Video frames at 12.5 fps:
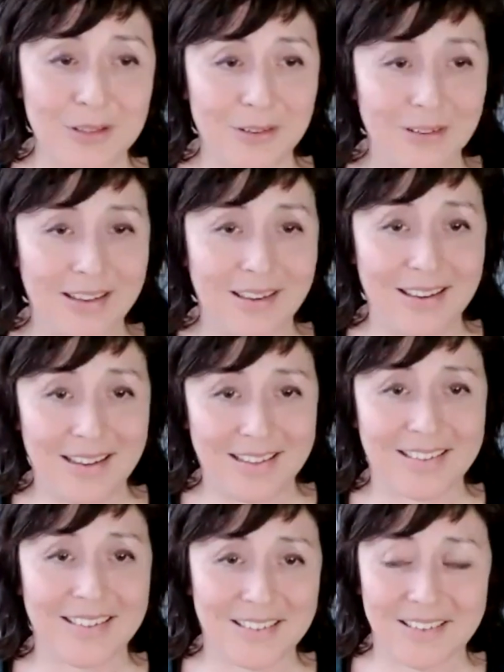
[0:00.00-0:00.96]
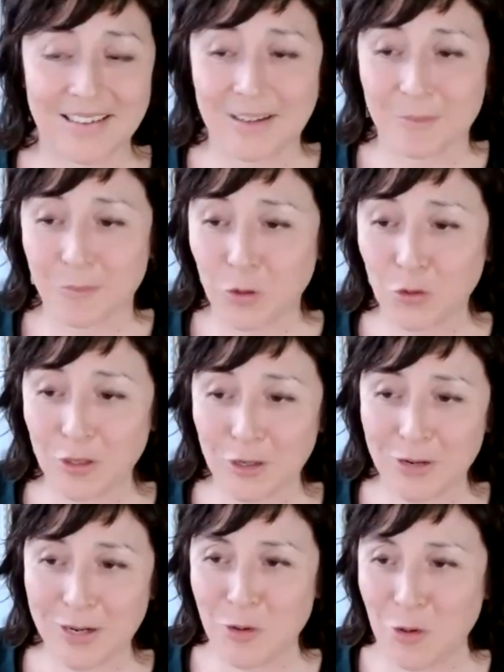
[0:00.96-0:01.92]
absolutely, yeah. yes, um, couldn't
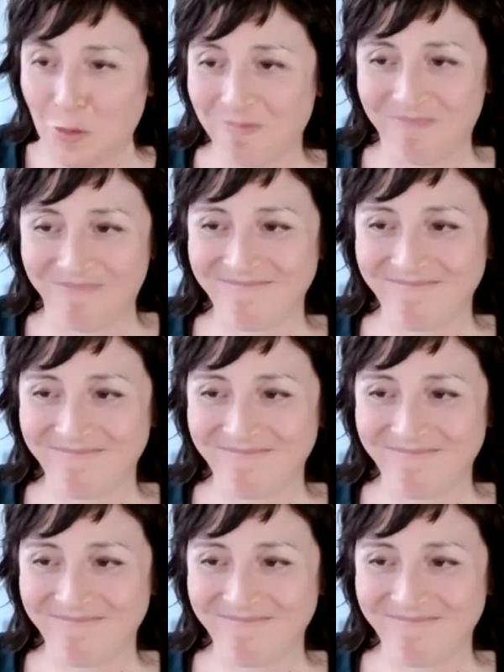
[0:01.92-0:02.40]
um, agree more